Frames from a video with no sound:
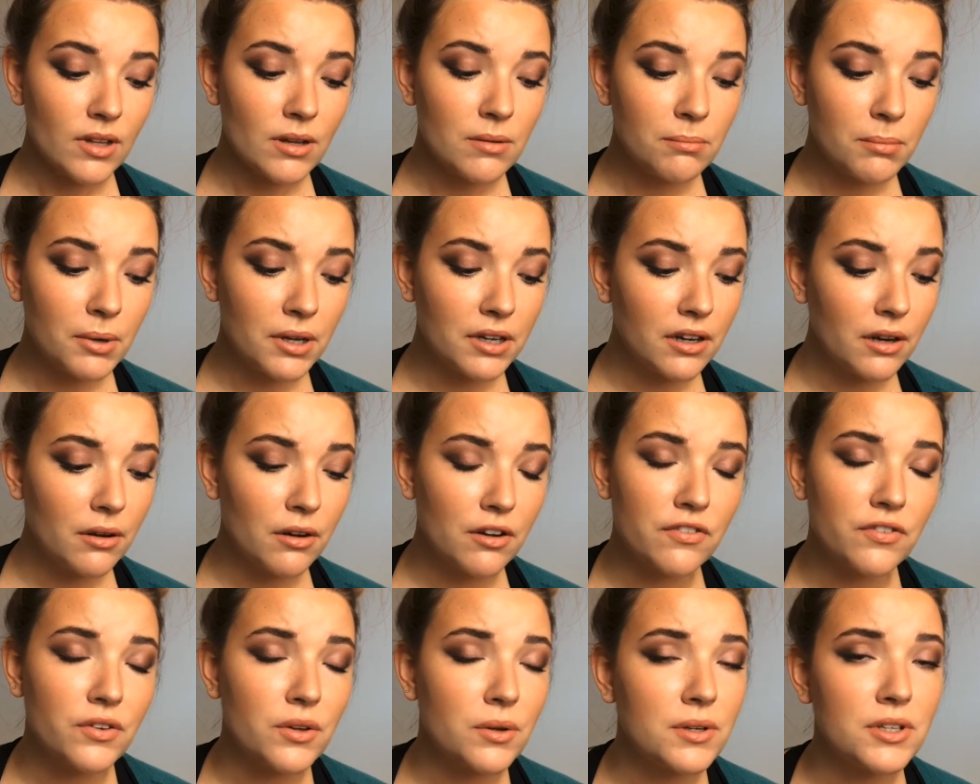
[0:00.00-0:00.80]
But no,
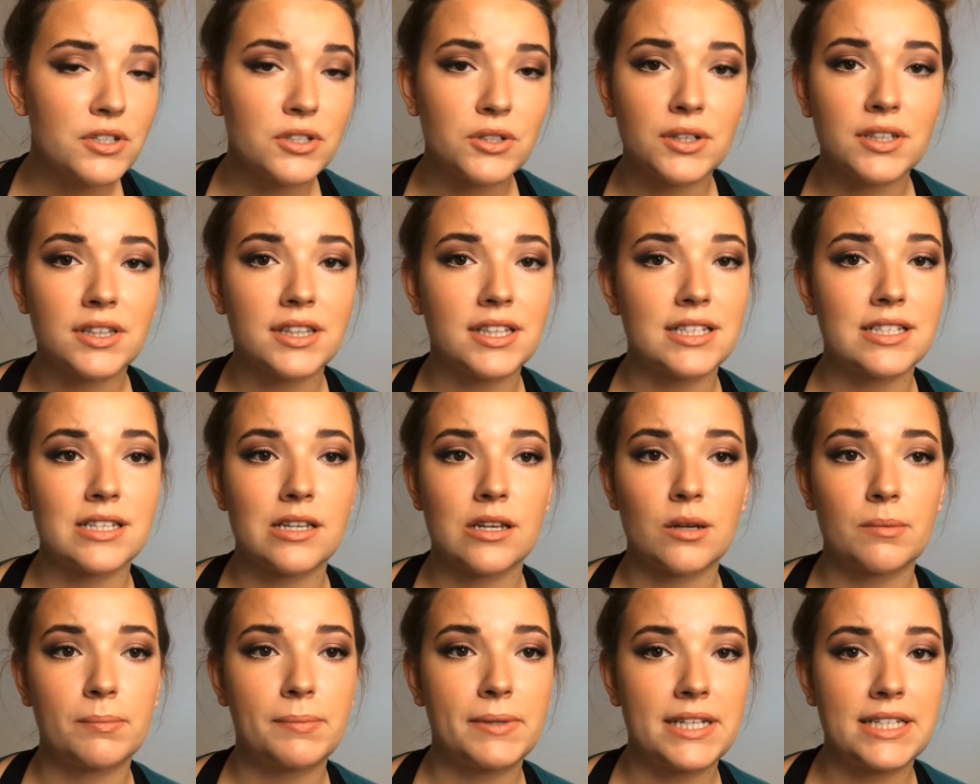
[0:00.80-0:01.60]
if you enjoyed this
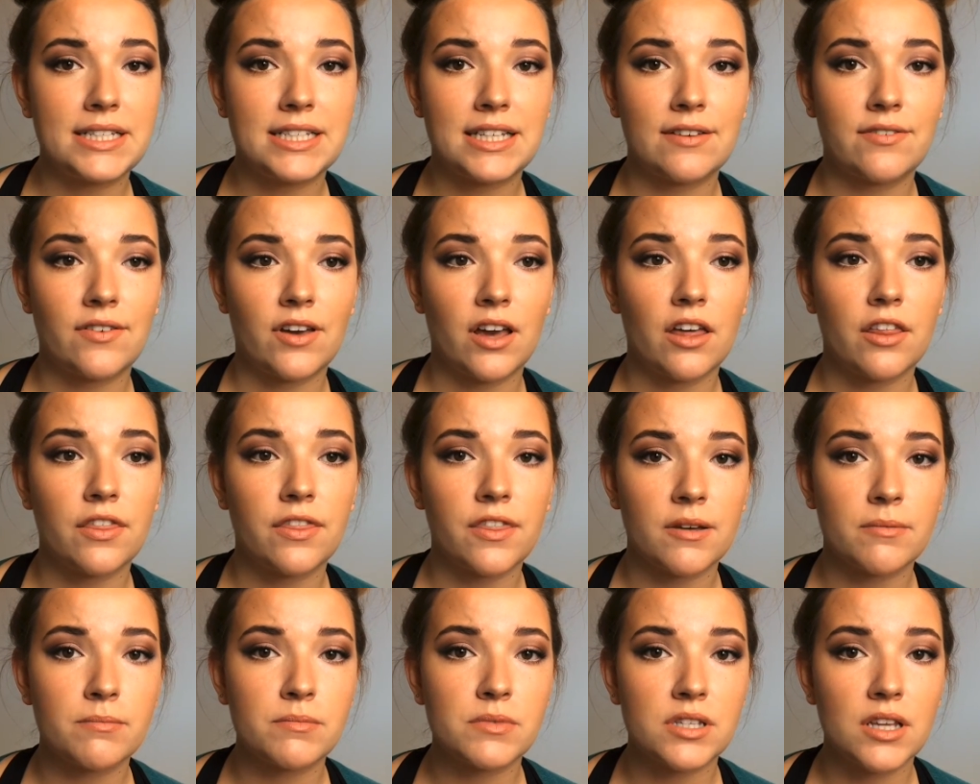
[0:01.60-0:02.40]
look, please give it a
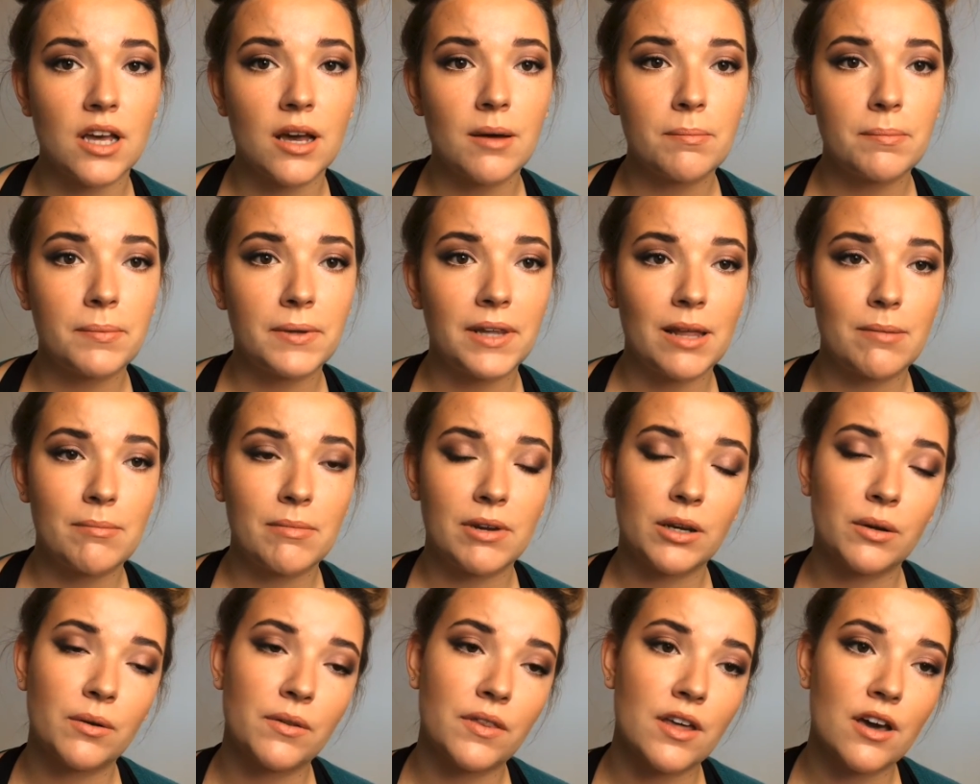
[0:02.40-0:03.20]
thumbs up. Let
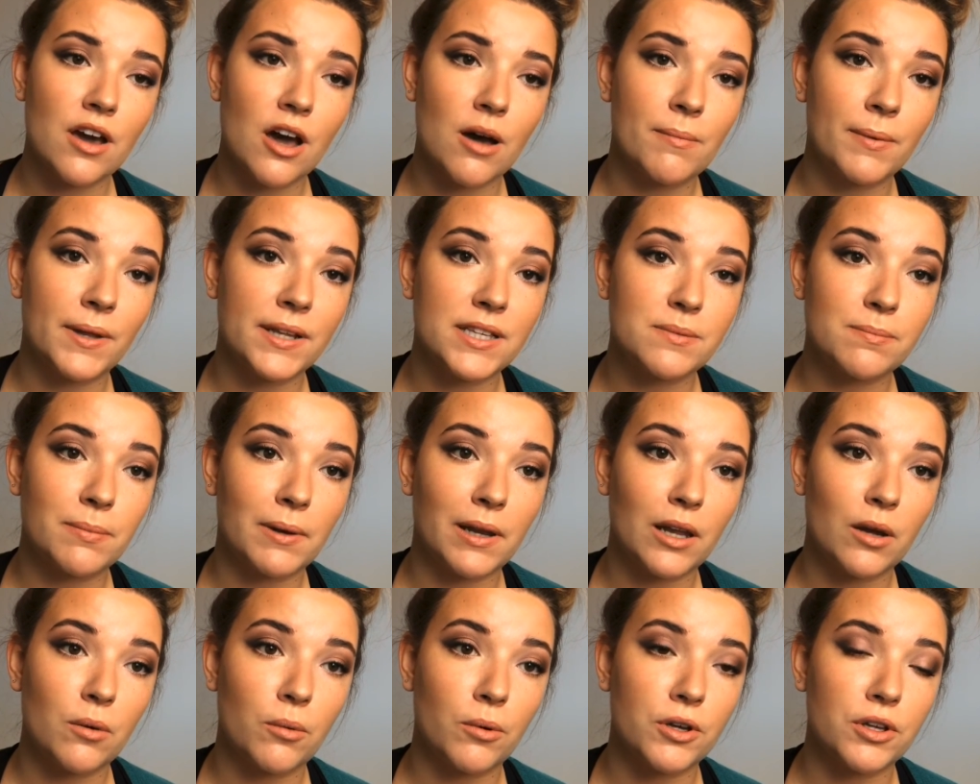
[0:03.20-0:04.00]
me know in the comments
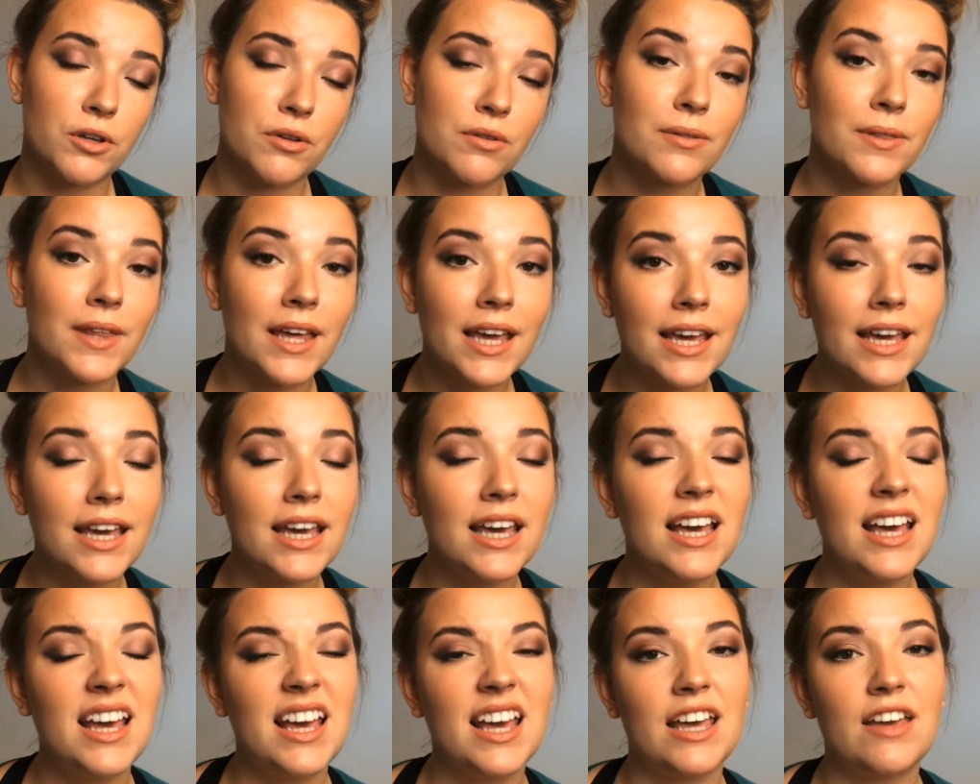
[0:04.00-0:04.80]
below what you think.